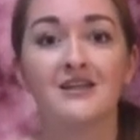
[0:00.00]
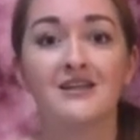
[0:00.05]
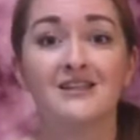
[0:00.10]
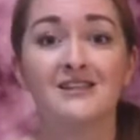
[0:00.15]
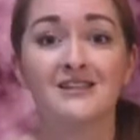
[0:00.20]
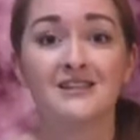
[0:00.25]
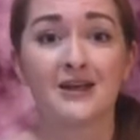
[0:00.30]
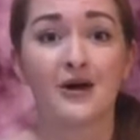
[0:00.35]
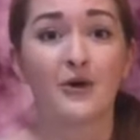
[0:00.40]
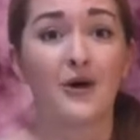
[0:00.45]

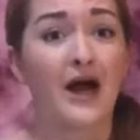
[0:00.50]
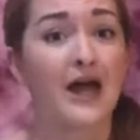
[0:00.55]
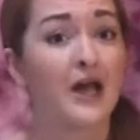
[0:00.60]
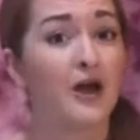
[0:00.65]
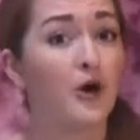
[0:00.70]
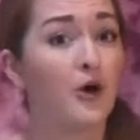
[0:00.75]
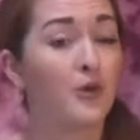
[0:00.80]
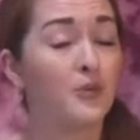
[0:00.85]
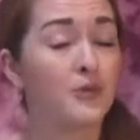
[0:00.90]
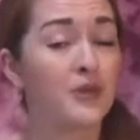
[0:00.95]
So I
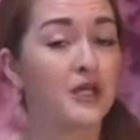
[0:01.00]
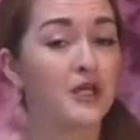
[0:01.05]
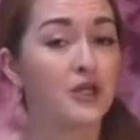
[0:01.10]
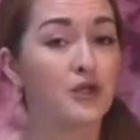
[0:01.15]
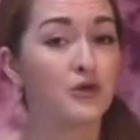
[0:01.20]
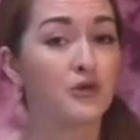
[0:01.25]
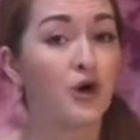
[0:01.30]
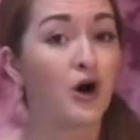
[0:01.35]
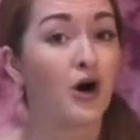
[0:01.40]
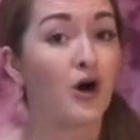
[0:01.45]
hope that
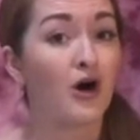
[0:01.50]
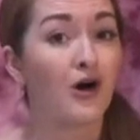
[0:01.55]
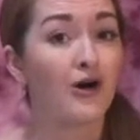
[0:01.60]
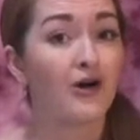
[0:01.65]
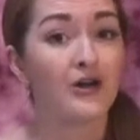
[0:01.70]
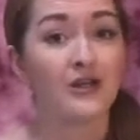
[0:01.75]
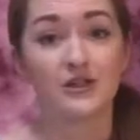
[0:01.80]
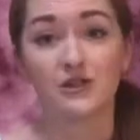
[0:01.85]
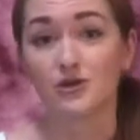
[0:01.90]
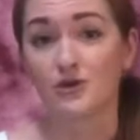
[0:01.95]
you all
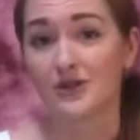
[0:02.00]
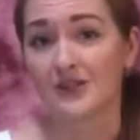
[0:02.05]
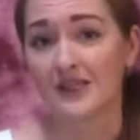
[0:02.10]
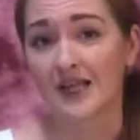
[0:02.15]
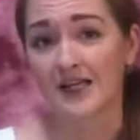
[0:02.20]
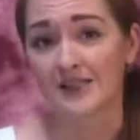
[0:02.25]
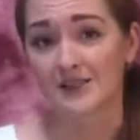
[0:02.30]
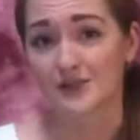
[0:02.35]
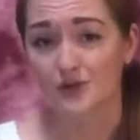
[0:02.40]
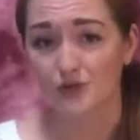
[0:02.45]
enjoyed
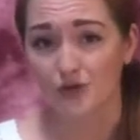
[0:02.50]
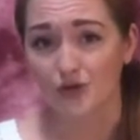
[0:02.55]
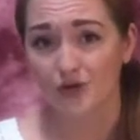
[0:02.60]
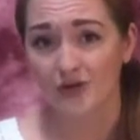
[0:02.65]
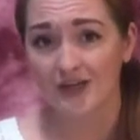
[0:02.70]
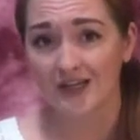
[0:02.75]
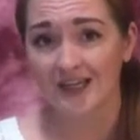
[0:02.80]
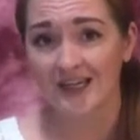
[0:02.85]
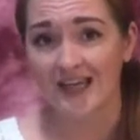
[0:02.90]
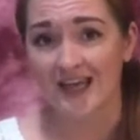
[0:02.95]
that
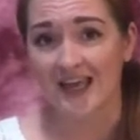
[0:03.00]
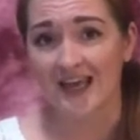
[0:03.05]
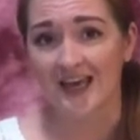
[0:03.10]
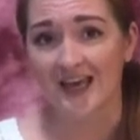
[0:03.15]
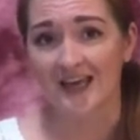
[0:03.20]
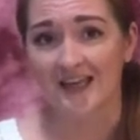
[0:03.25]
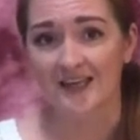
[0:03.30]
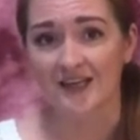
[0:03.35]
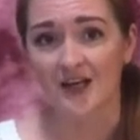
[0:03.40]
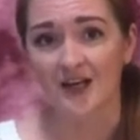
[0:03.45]
story
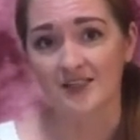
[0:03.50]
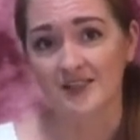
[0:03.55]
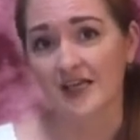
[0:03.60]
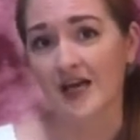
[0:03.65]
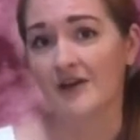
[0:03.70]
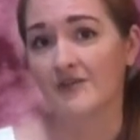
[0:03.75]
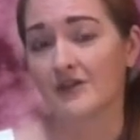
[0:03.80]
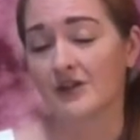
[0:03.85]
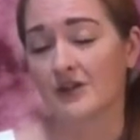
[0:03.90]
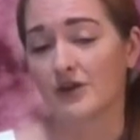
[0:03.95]
and got to
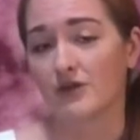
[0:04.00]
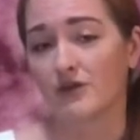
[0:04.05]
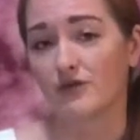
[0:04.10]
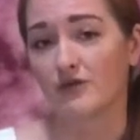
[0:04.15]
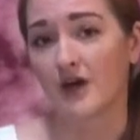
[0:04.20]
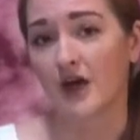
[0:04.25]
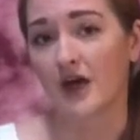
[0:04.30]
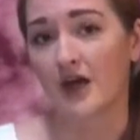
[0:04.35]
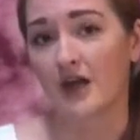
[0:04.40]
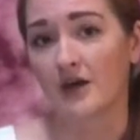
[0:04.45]
have a little
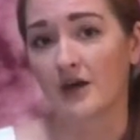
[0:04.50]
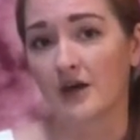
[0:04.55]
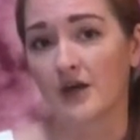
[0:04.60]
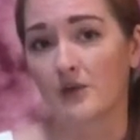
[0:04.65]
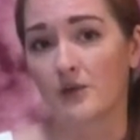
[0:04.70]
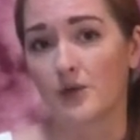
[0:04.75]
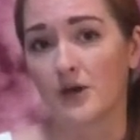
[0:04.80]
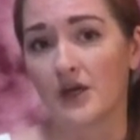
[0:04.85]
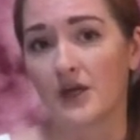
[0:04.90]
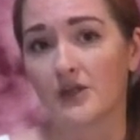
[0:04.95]
fun
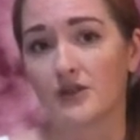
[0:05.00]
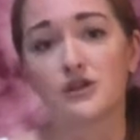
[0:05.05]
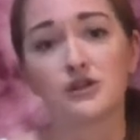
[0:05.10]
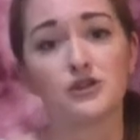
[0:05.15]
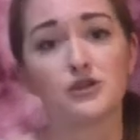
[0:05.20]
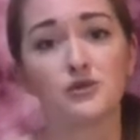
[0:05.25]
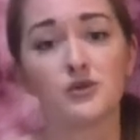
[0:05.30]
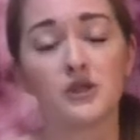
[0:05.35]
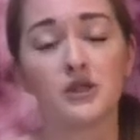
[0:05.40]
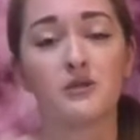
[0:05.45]
with
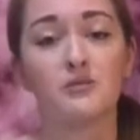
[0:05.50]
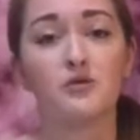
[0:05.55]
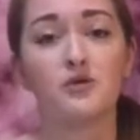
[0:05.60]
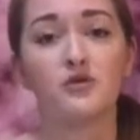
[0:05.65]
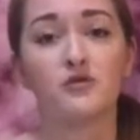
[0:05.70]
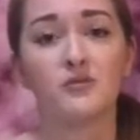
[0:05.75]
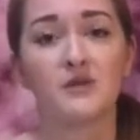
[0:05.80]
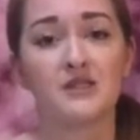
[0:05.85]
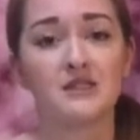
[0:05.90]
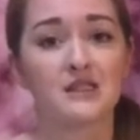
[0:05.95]
doing the
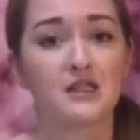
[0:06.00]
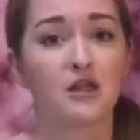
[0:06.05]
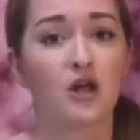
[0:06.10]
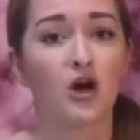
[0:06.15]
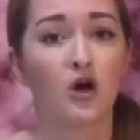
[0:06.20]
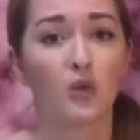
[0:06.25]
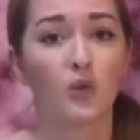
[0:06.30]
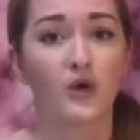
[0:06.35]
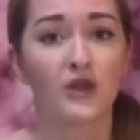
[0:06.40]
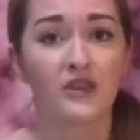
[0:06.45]
movements
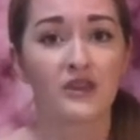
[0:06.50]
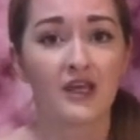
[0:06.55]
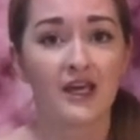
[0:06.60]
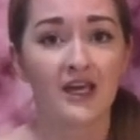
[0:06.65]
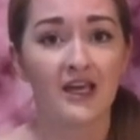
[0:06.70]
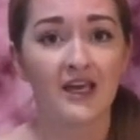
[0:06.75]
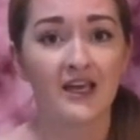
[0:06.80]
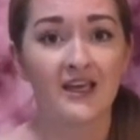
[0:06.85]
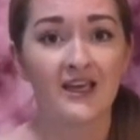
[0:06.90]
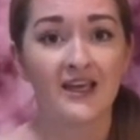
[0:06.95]
along with it.